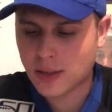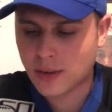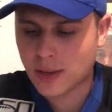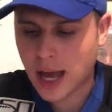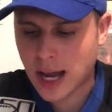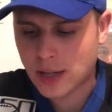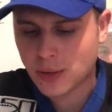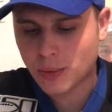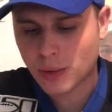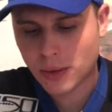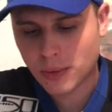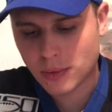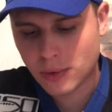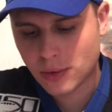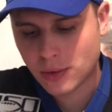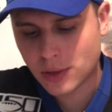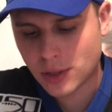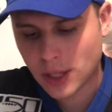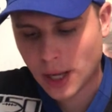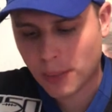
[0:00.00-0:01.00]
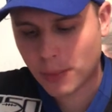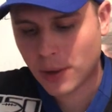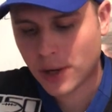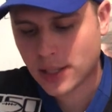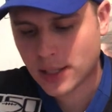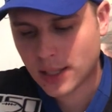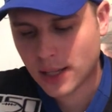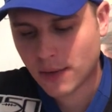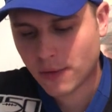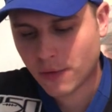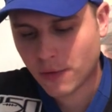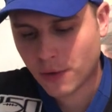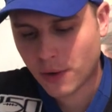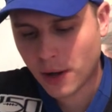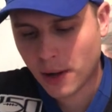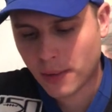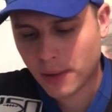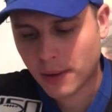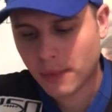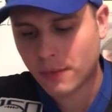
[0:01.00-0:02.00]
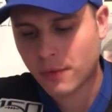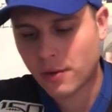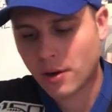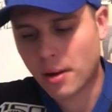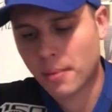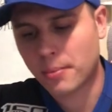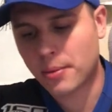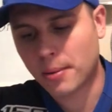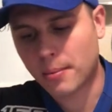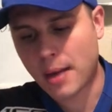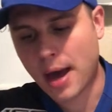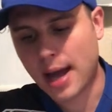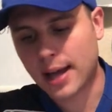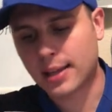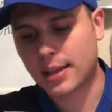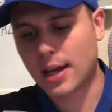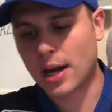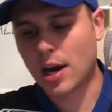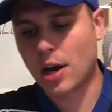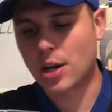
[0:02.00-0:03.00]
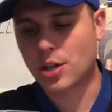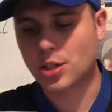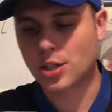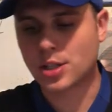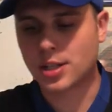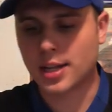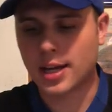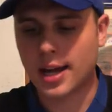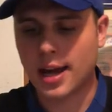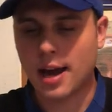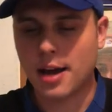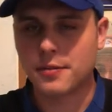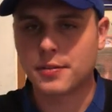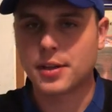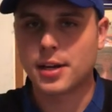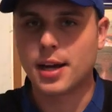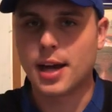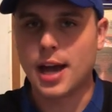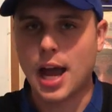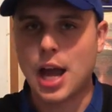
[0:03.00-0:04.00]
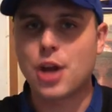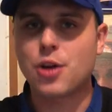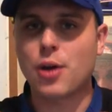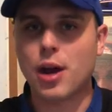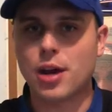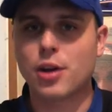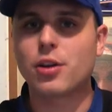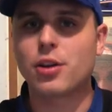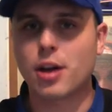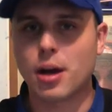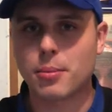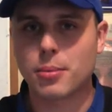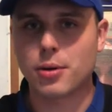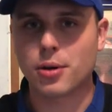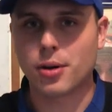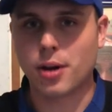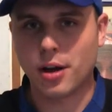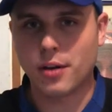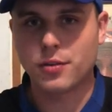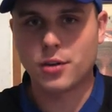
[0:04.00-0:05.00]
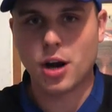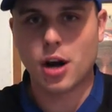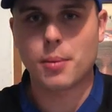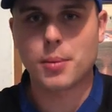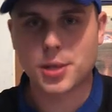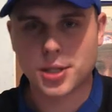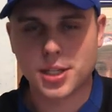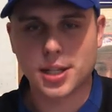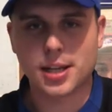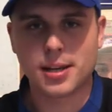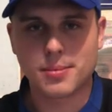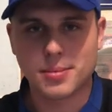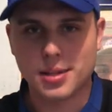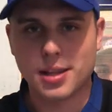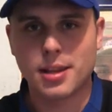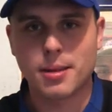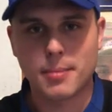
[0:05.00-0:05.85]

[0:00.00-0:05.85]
That's what separates it from the MAC. There is just they have a greater number of garbage teams than